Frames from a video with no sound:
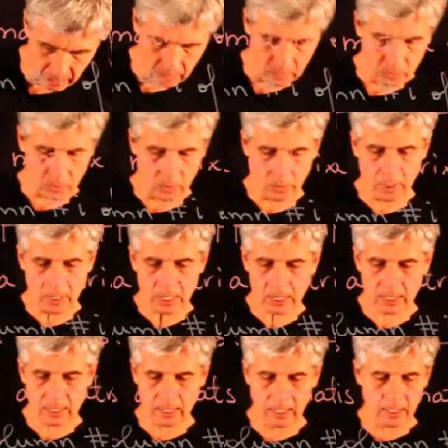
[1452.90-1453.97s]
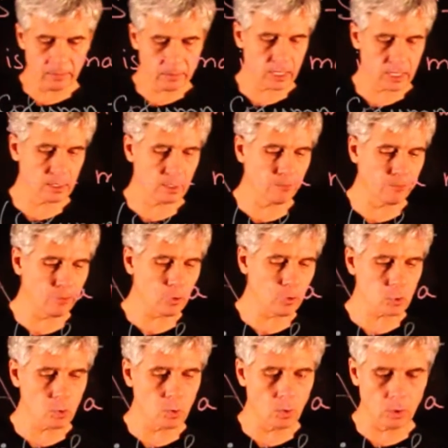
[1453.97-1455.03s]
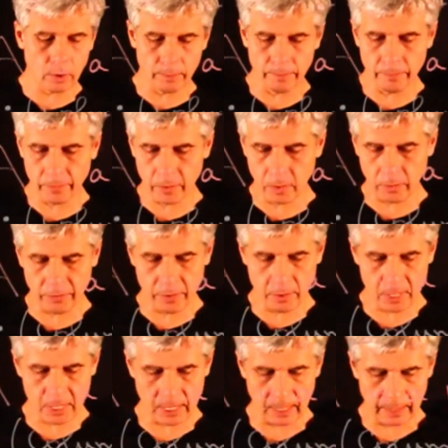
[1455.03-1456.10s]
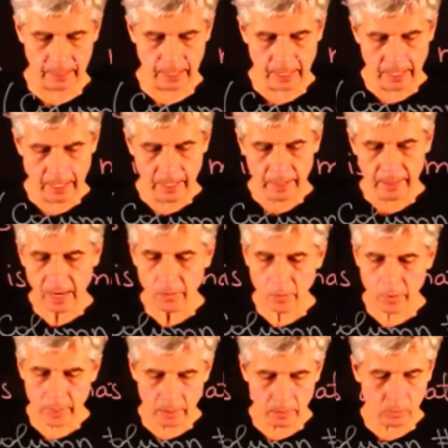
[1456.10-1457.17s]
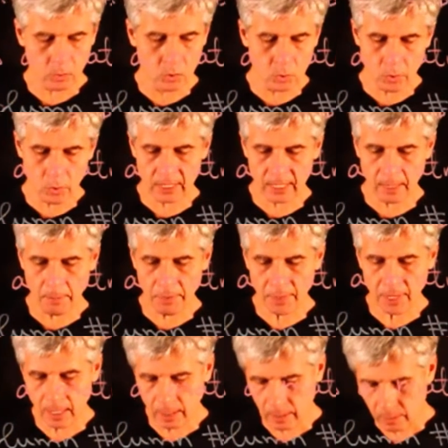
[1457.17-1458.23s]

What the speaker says: So this gives us the first column of the result. Now we do the same thing,